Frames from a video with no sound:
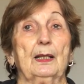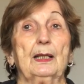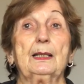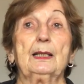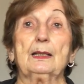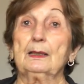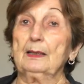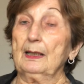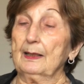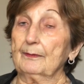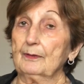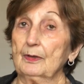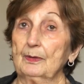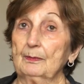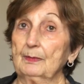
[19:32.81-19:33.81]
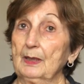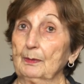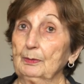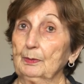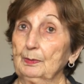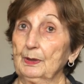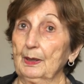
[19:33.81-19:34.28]
It didn't have
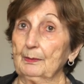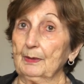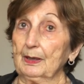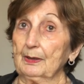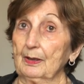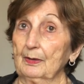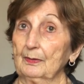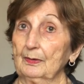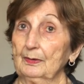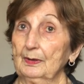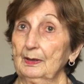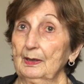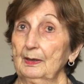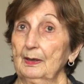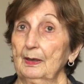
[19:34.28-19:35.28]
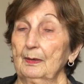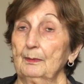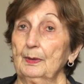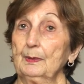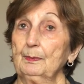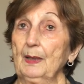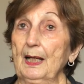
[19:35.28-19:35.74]
double plumbing though.
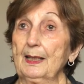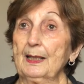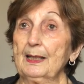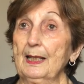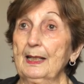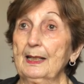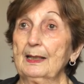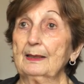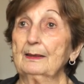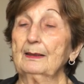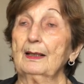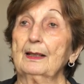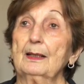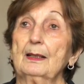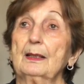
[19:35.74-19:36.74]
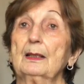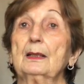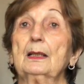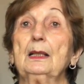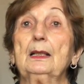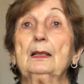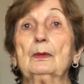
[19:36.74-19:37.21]
But by then, I think
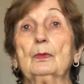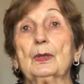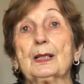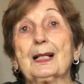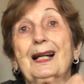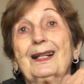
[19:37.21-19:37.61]
Anita was out.